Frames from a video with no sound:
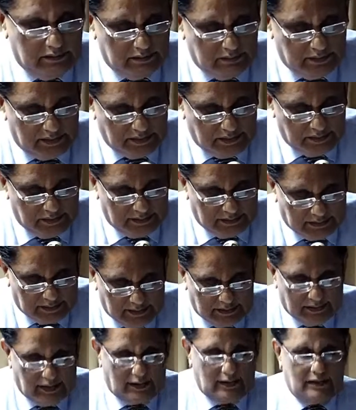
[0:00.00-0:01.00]
Mr.
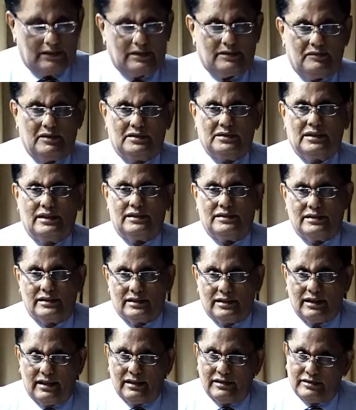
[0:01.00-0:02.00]
Sarath
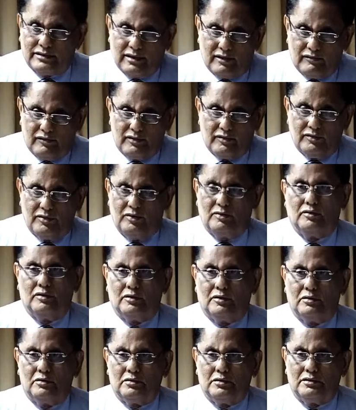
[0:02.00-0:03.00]
has given you a
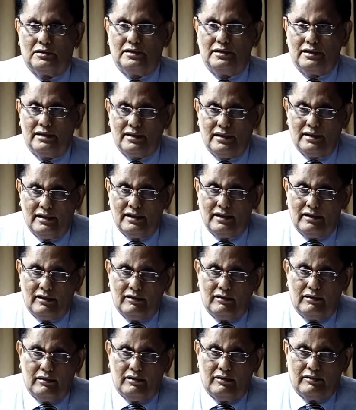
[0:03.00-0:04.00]
good
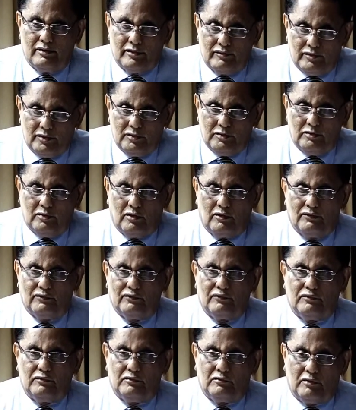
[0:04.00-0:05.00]
review of
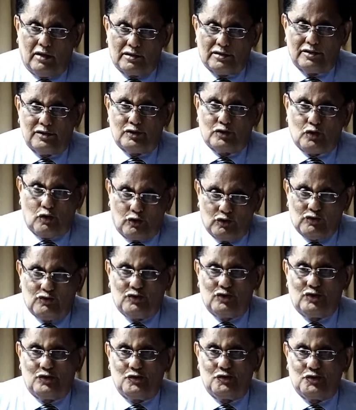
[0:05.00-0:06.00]
what is
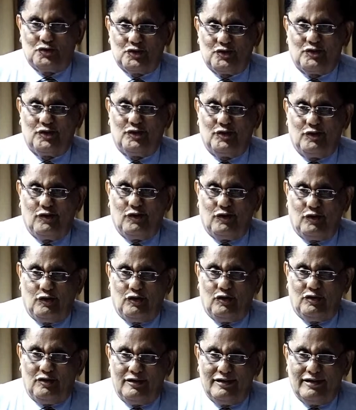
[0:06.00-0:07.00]
constitutional
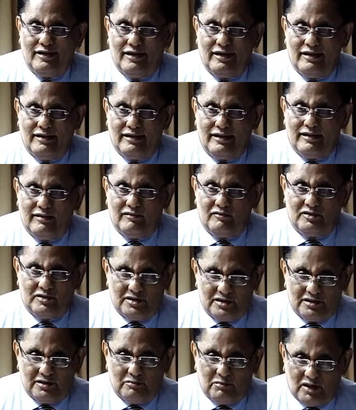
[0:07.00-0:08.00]
law, which
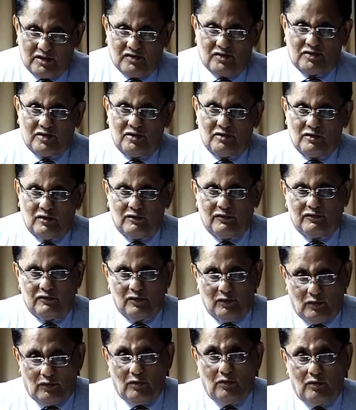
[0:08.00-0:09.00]
is a mixture of
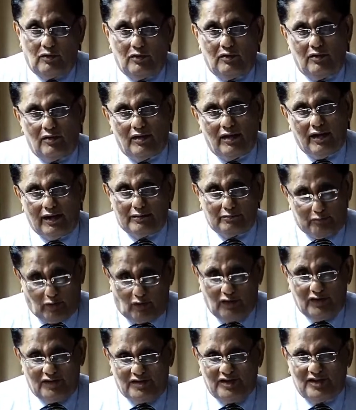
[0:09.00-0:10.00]
law and
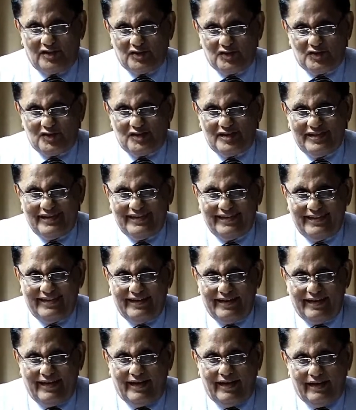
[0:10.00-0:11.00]
politics,
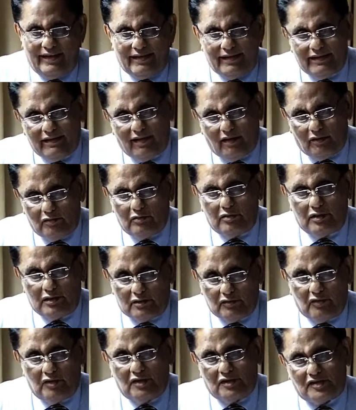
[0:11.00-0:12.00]
and how it
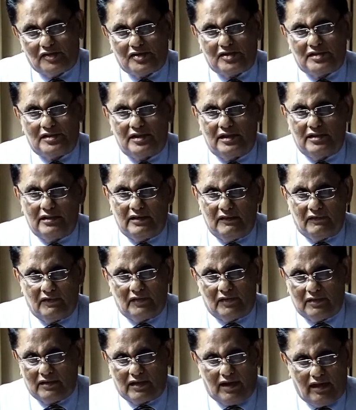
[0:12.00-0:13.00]
works in
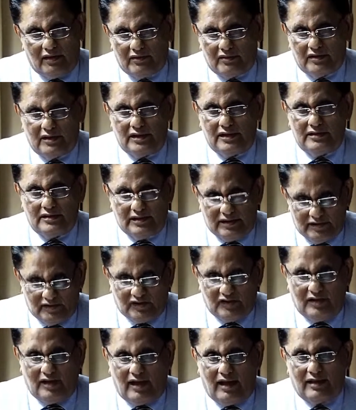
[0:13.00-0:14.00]
different countries in
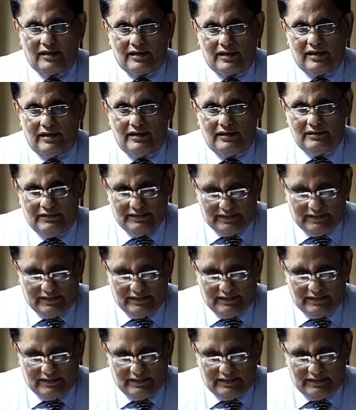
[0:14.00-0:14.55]
Sri Lanka.